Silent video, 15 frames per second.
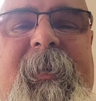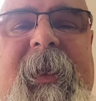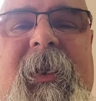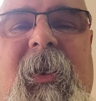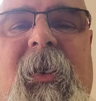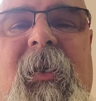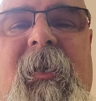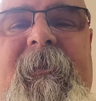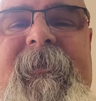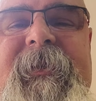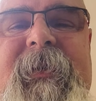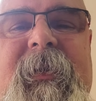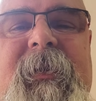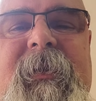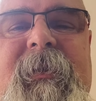
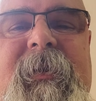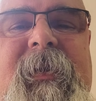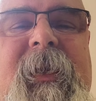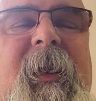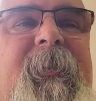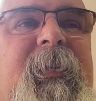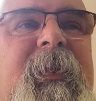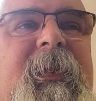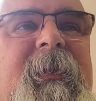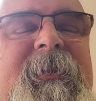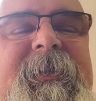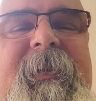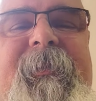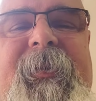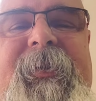curves, a couple little
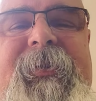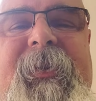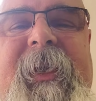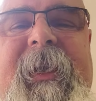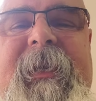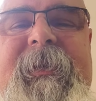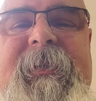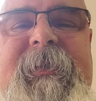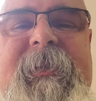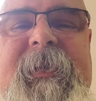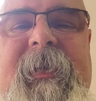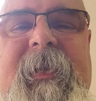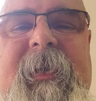simple tricks.